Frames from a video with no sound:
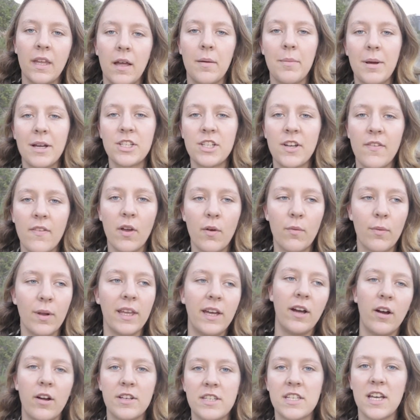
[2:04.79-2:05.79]
I'm actually having a
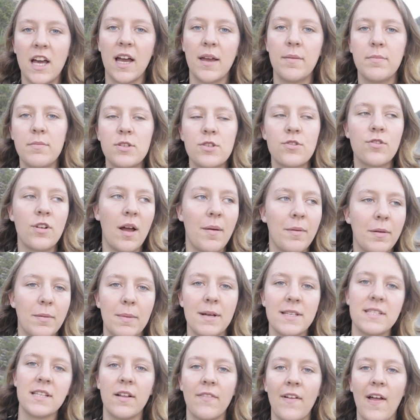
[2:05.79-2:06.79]
really hard time describing
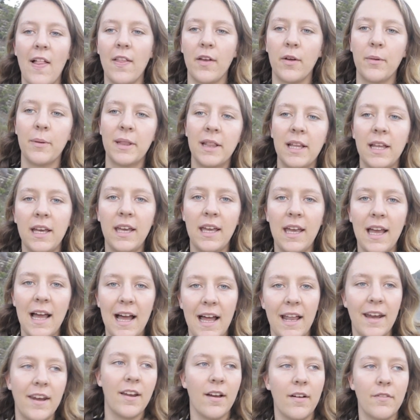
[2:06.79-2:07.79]
myself eloquently,
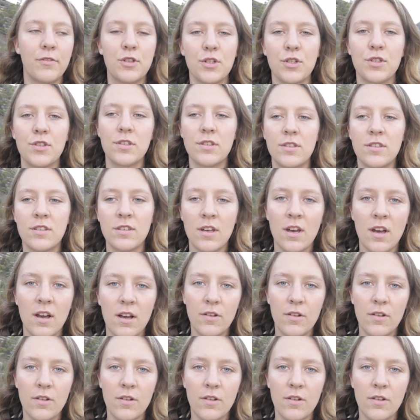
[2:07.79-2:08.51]
and I've just